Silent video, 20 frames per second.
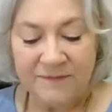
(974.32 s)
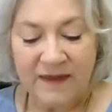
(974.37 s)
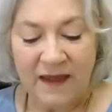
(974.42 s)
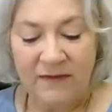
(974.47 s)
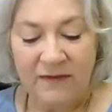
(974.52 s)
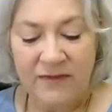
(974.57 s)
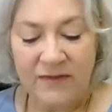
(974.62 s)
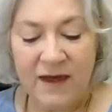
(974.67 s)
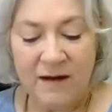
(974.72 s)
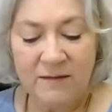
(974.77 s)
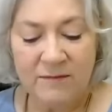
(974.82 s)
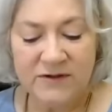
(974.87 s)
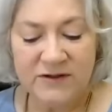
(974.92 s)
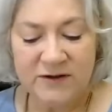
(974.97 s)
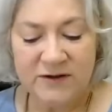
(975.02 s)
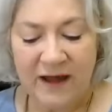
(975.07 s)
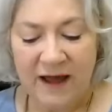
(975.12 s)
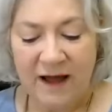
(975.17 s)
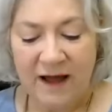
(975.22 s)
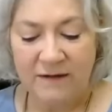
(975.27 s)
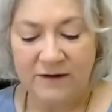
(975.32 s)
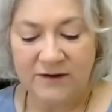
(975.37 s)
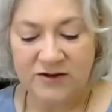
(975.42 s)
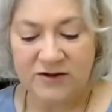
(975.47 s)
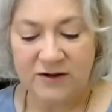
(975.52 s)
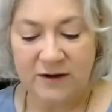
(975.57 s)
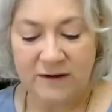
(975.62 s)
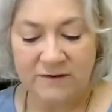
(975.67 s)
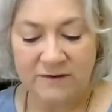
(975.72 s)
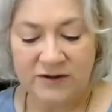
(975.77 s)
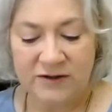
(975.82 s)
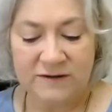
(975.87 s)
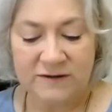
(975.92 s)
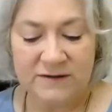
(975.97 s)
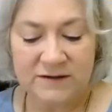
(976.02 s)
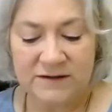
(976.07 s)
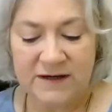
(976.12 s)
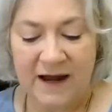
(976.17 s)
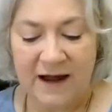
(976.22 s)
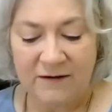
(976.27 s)
and them to hellish
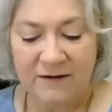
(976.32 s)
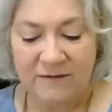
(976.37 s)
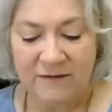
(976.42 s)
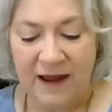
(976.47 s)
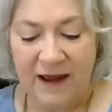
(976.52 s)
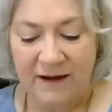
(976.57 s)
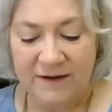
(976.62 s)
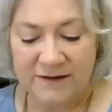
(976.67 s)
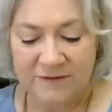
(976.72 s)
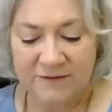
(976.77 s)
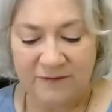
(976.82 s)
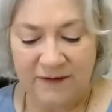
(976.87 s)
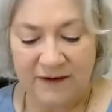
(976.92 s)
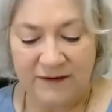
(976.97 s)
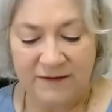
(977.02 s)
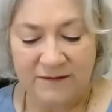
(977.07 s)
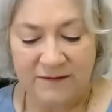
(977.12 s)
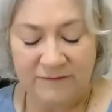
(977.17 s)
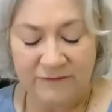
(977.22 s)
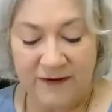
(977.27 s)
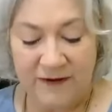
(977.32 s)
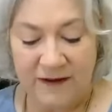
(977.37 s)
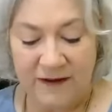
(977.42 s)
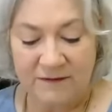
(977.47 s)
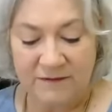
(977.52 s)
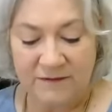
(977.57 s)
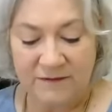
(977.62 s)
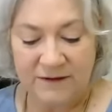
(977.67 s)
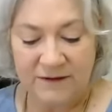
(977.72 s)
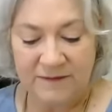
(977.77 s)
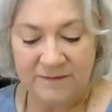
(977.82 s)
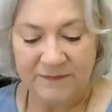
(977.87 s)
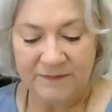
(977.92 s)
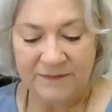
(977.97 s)
dungeons down hast felled.